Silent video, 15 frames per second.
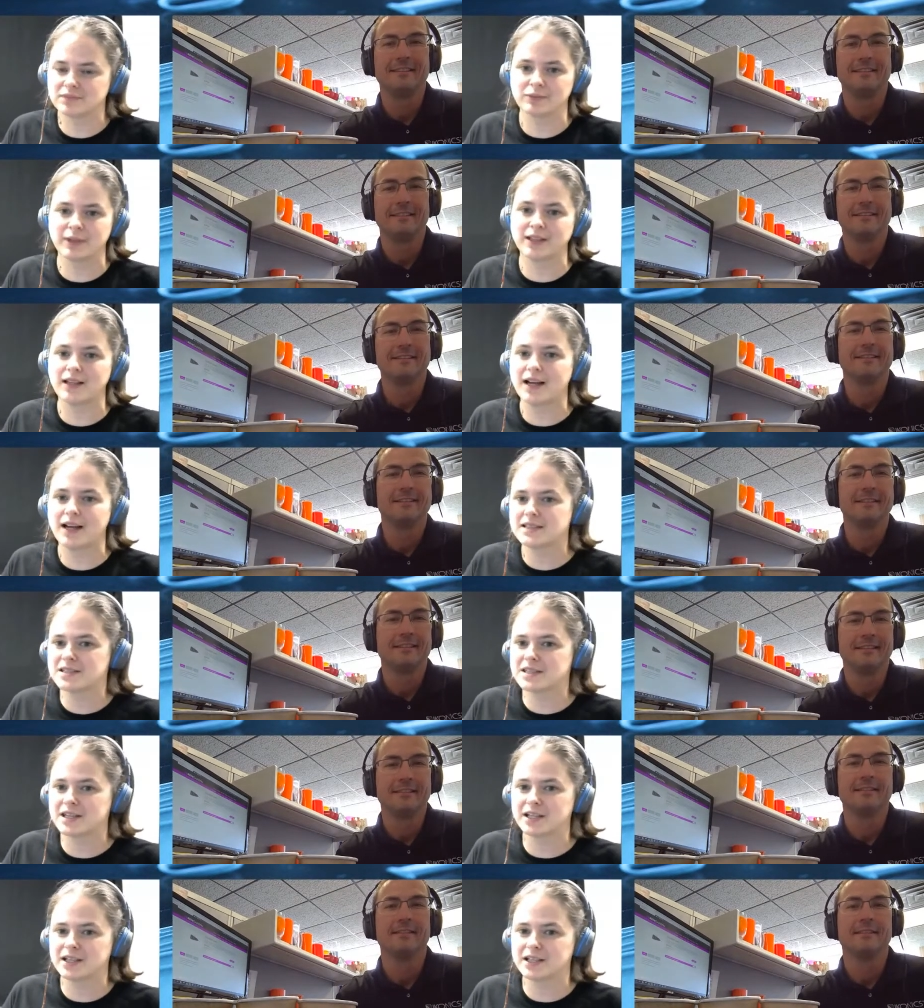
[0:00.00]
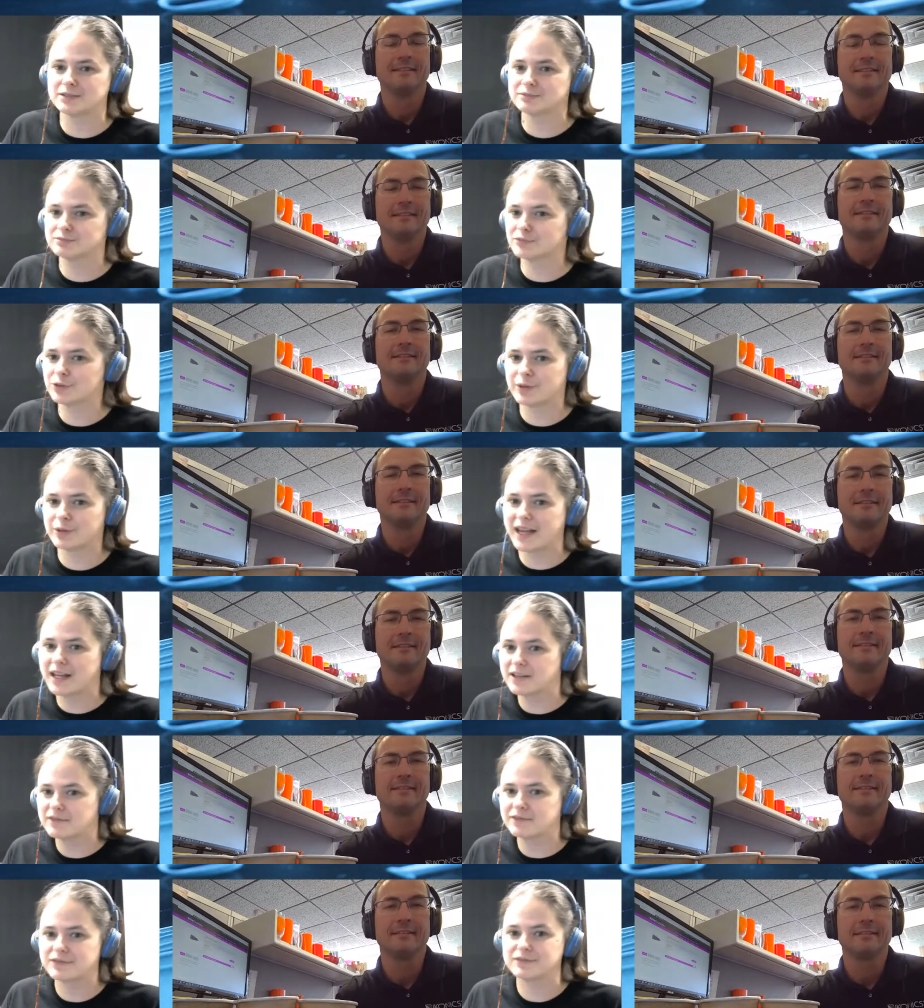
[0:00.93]
Speaker 1: realize their
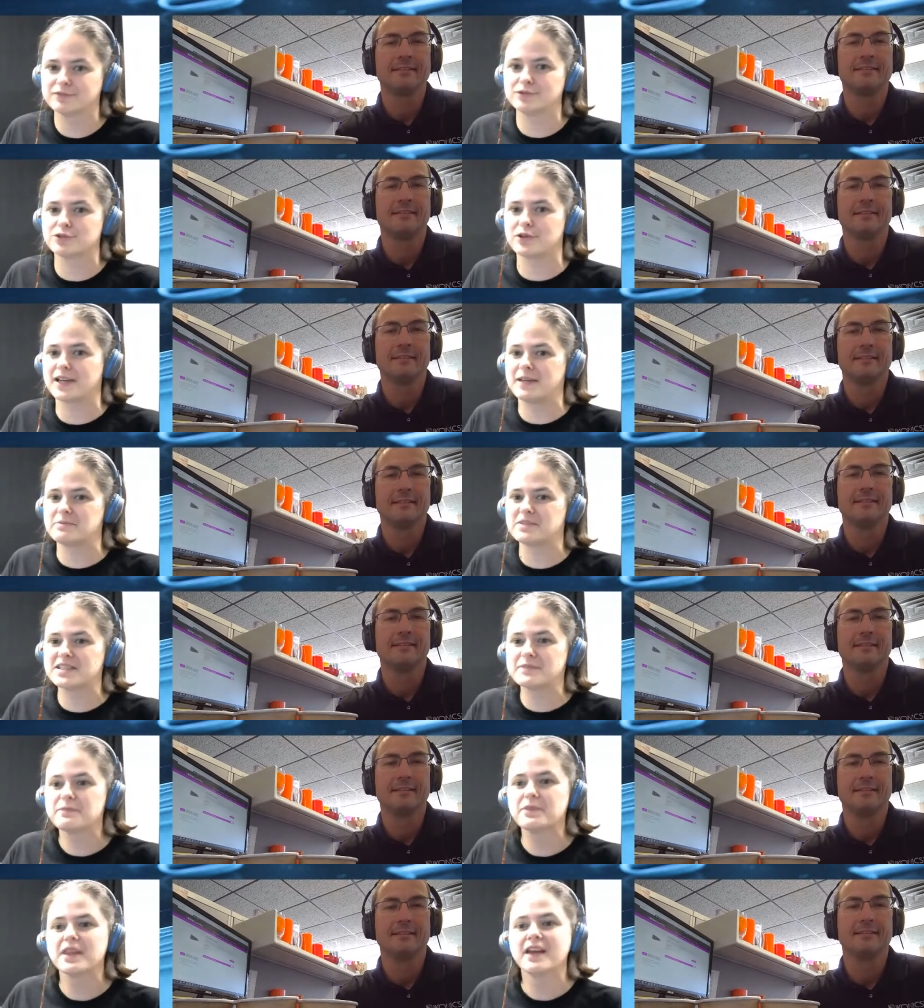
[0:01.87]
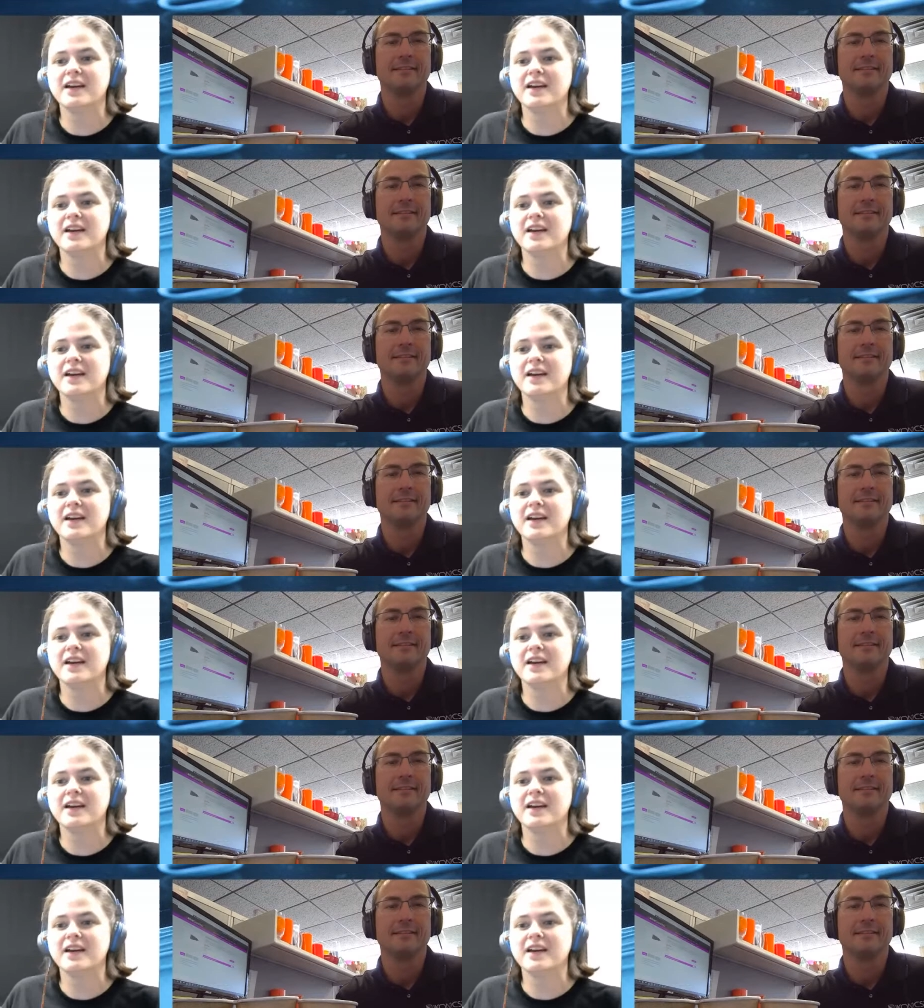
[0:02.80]
creative dreams.